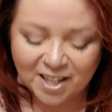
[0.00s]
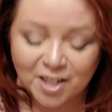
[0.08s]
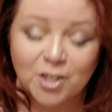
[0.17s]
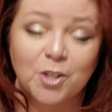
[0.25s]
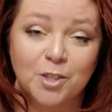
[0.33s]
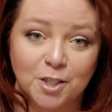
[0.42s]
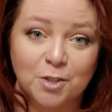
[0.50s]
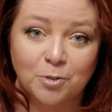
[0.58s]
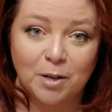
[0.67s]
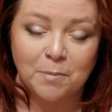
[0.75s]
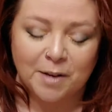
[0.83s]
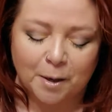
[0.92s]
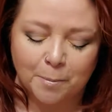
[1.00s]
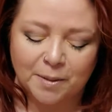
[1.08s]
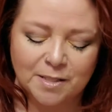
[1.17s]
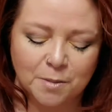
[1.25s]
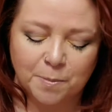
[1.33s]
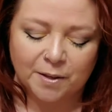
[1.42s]
You can scream there,
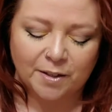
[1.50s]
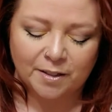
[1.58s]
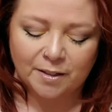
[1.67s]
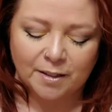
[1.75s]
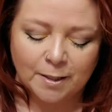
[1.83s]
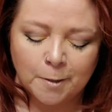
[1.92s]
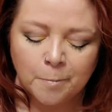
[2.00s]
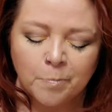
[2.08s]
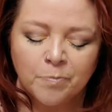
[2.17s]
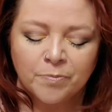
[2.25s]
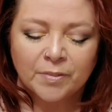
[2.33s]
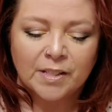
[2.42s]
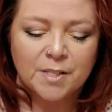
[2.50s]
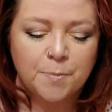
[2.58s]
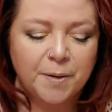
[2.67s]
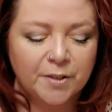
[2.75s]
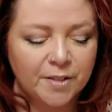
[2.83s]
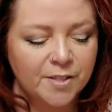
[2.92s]
but spirit
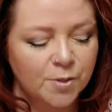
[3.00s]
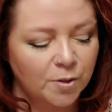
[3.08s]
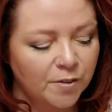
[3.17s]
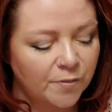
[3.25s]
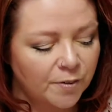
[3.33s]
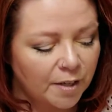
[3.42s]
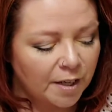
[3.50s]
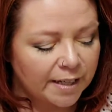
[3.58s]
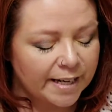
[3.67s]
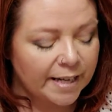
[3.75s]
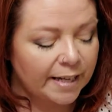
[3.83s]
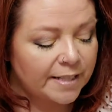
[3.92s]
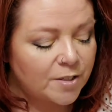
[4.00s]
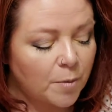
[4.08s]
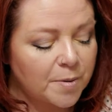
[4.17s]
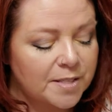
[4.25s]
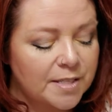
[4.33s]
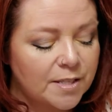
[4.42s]
is sort of, it's
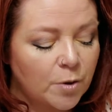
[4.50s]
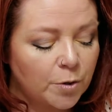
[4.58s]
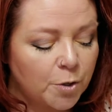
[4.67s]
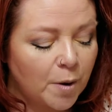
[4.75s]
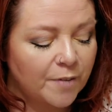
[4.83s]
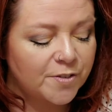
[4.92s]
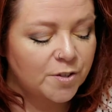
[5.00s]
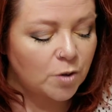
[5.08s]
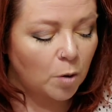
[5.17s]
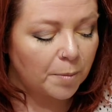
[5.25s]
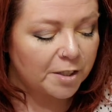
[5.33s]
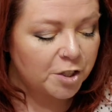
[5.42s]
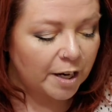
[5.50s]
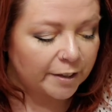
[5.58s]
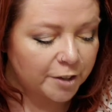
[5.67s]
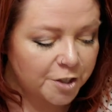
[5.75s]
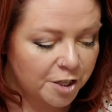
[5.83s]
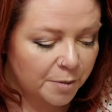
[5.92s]
almost as though you have so much
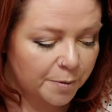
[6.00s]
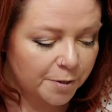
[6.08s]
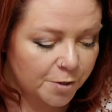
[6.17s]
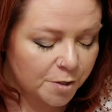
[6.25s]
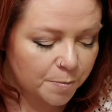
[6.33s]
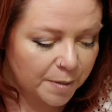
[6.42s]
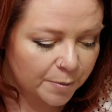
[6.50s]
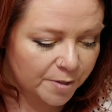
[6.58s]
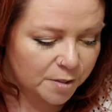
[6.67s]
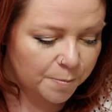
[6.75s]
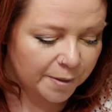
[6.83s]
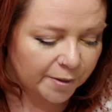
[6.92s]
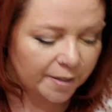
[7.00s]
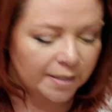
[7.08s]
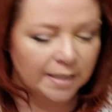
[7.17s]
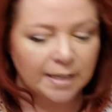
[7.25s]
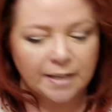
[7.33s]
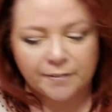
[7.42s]
energy when you speak with spirit
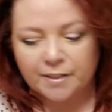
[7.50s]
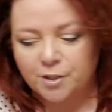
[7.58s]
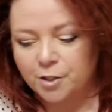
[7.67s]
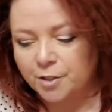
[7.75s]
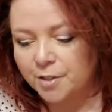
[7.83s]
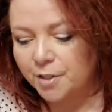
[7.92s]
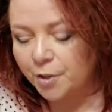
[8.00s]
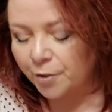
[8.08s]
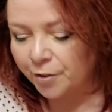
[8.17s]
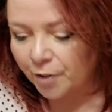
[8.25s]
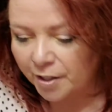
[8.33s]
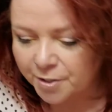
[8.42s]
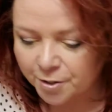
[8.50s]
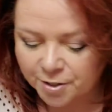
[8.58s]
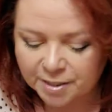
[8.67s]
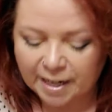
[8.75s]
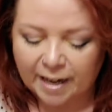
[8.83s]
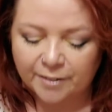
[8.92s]
that your thoughts are
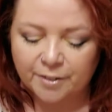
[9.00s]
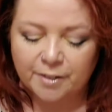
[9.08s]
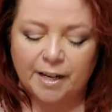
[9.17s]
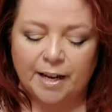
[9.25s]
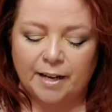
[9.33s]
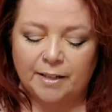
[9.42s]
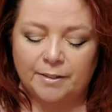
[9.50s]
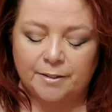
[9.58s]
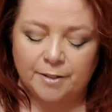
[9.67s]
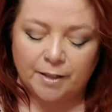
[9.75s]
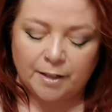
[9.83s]
scattered, and